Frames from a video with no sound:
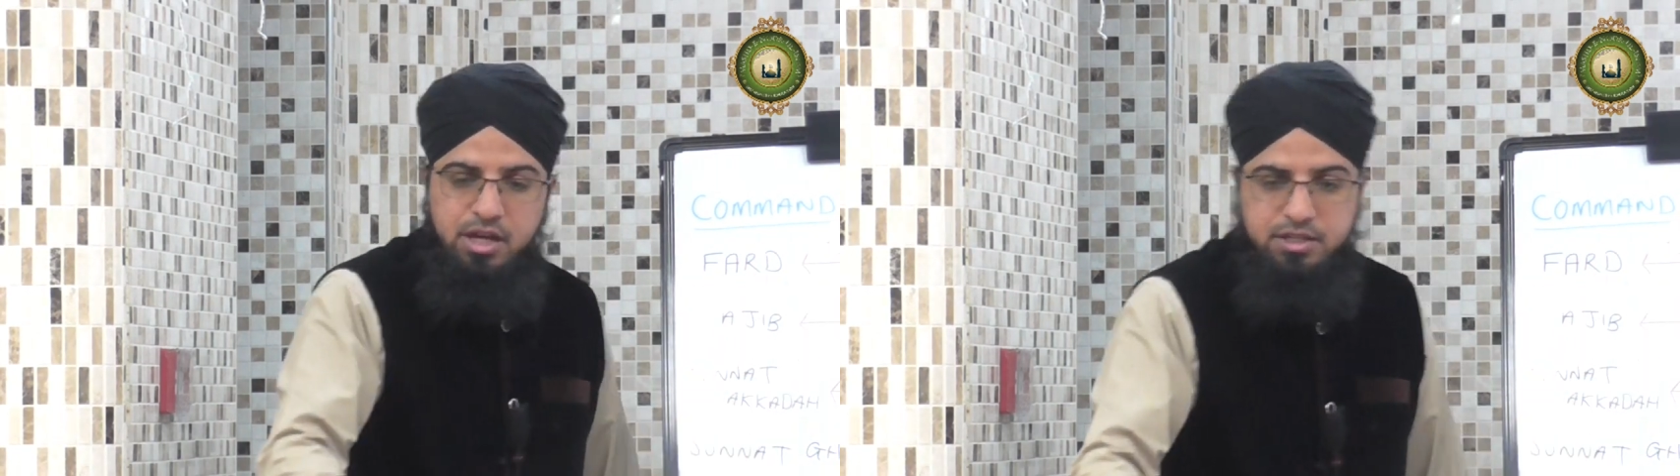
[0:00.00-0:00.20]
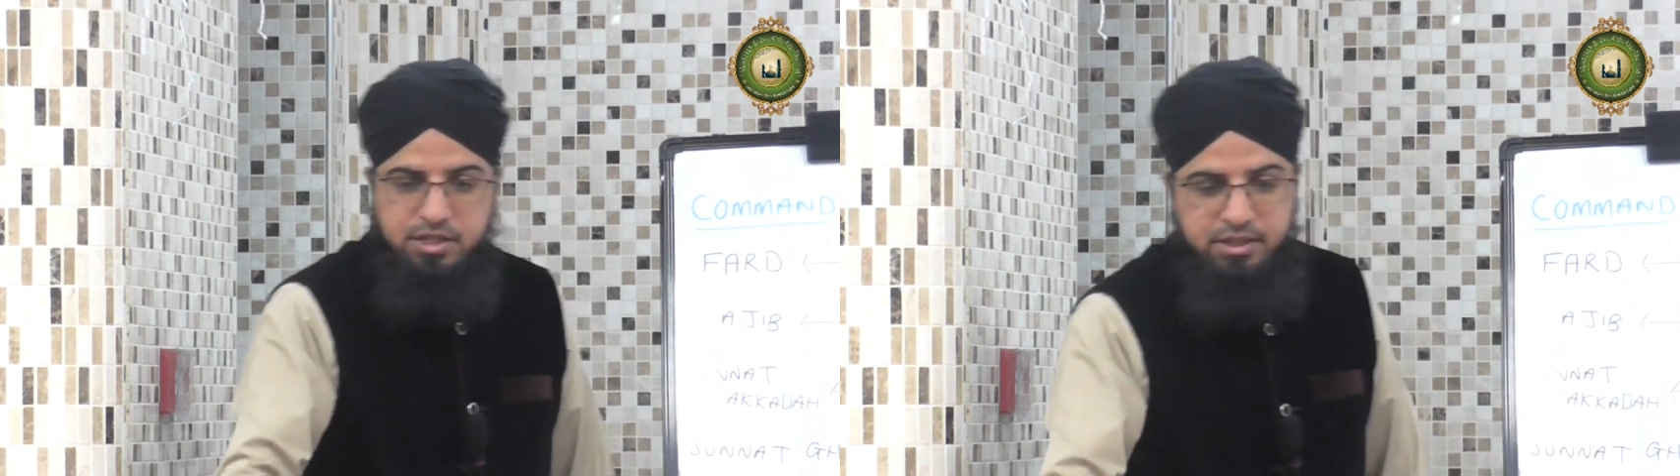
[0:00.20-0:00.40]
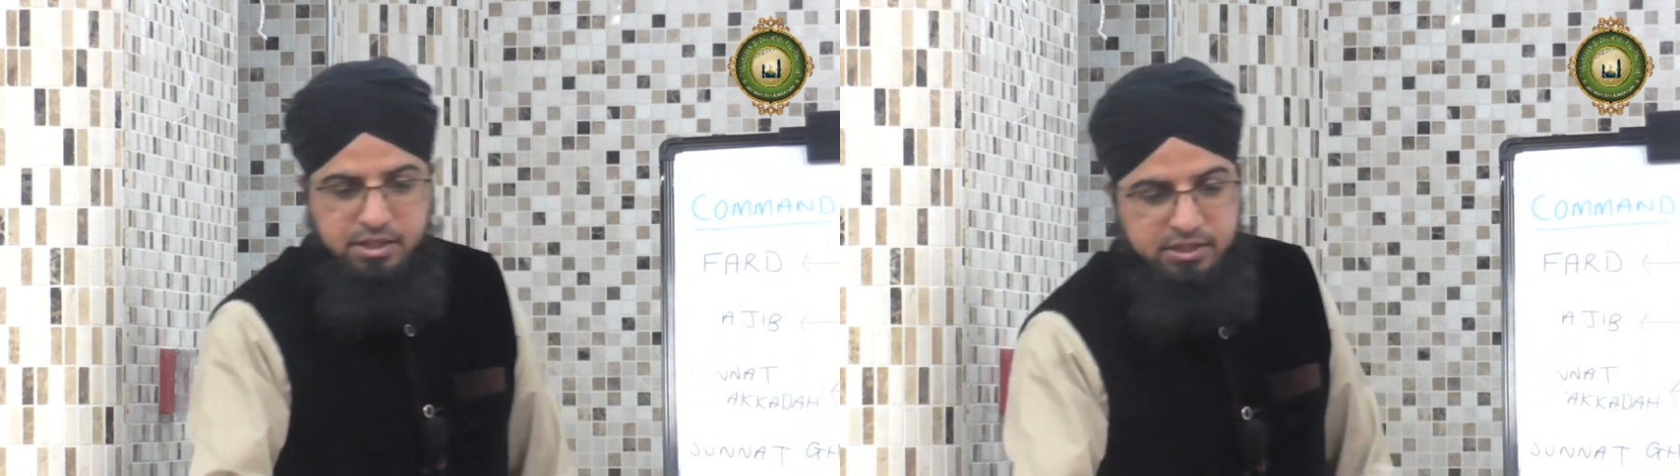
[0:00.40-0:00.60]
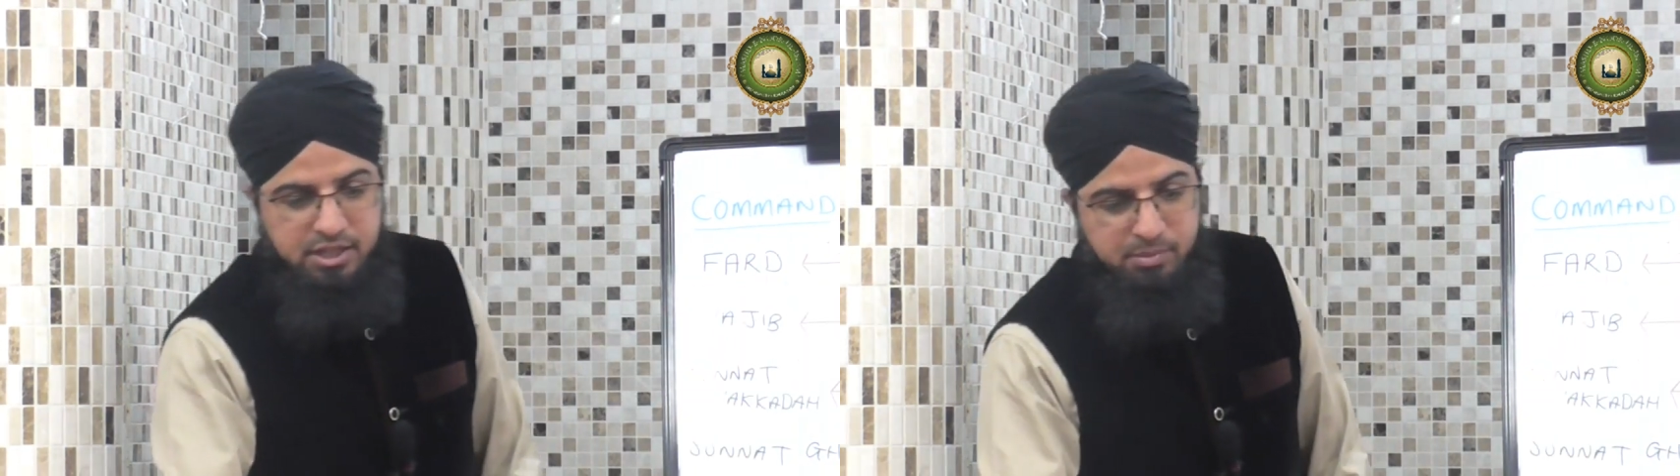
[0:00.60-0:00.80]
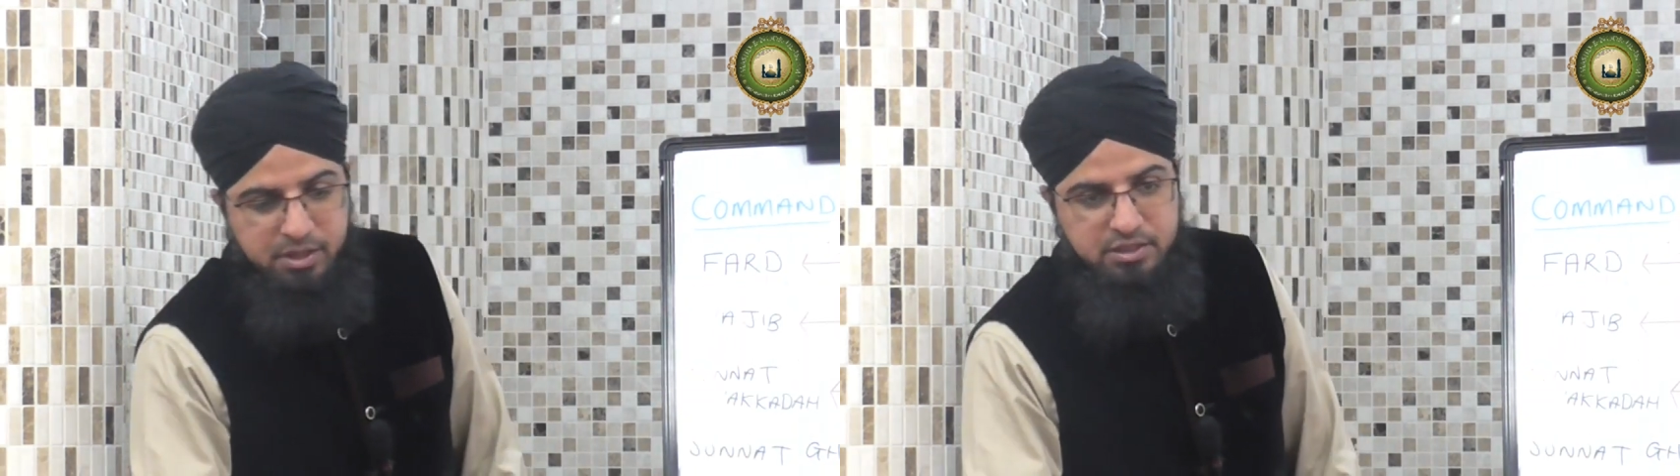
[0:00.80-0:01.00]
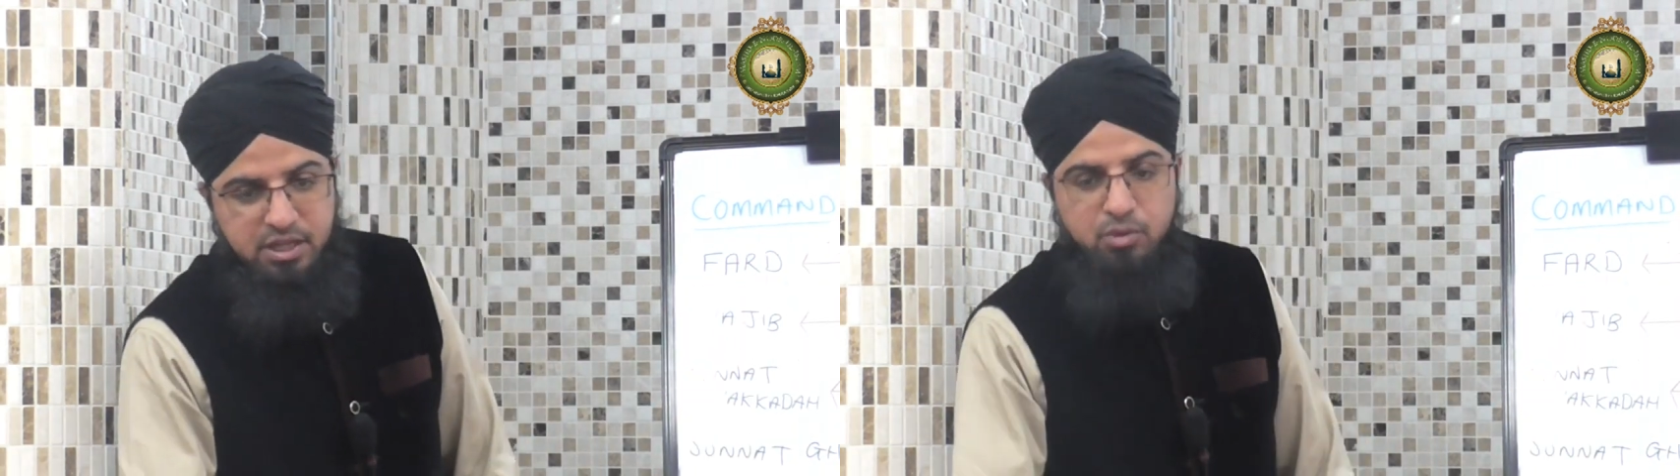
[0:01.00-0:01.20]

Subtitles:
is in the kitab later,